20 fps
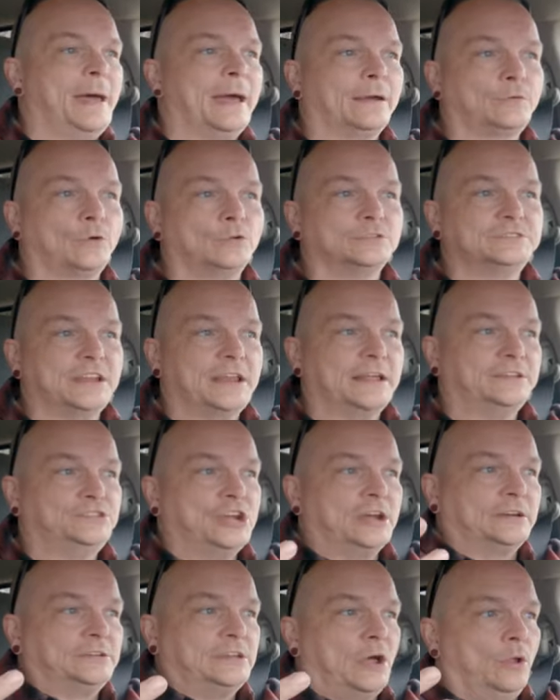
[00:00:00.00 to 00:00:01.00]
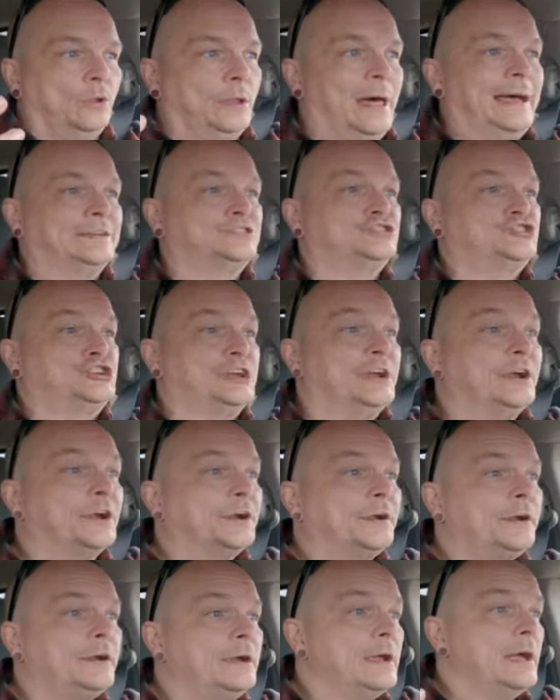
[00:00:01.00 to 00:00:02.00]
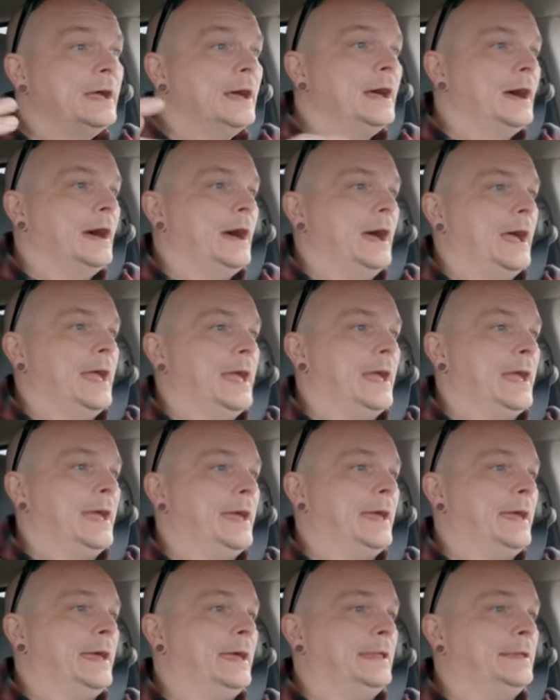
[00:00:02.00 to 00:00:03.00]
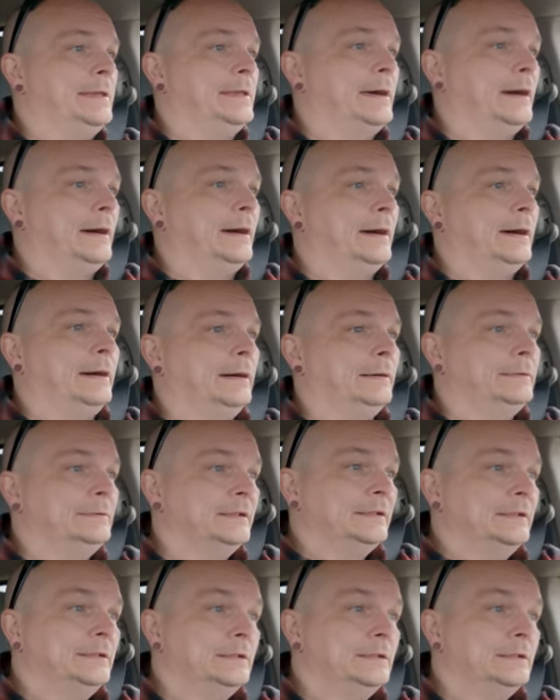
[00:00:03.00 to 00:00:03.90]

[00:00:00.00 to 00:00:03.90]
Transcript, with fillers: back roads that I checked out last year. And, uh,